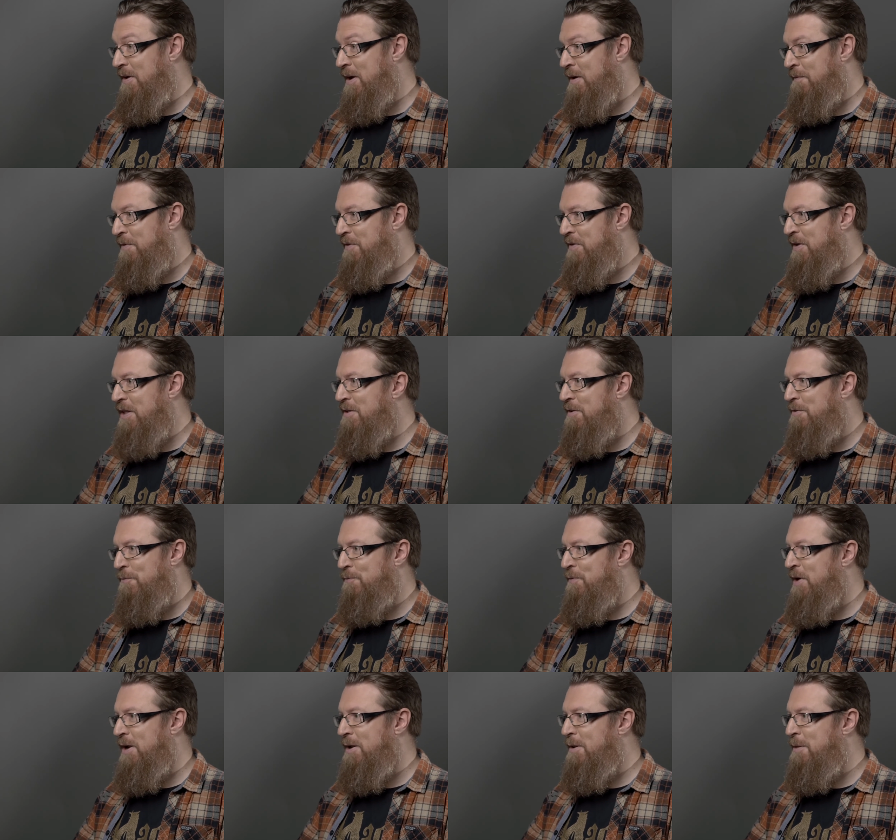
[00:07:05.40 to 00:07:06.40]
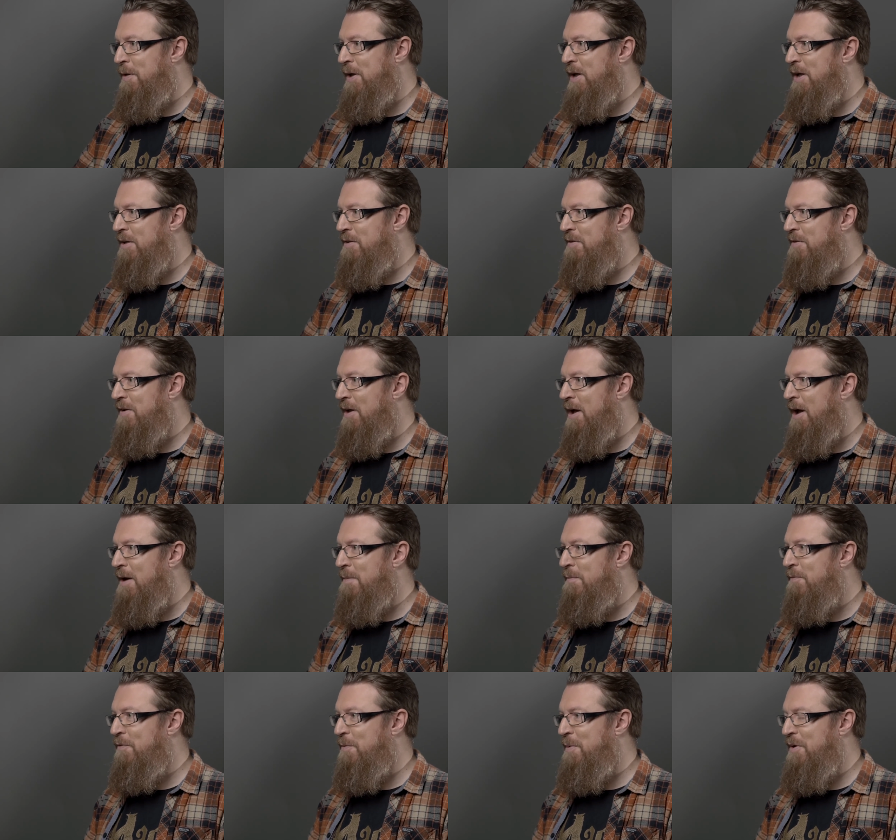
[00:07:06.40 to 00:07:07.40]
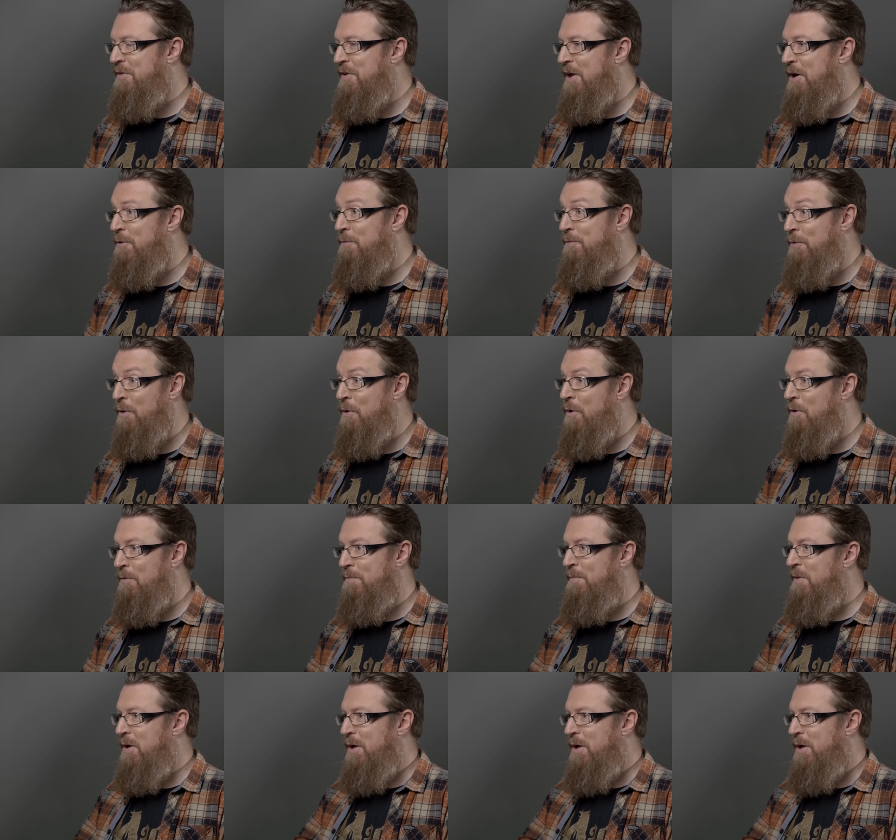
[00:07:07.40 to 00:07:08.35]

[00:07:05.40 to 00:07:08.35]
since written things for myself or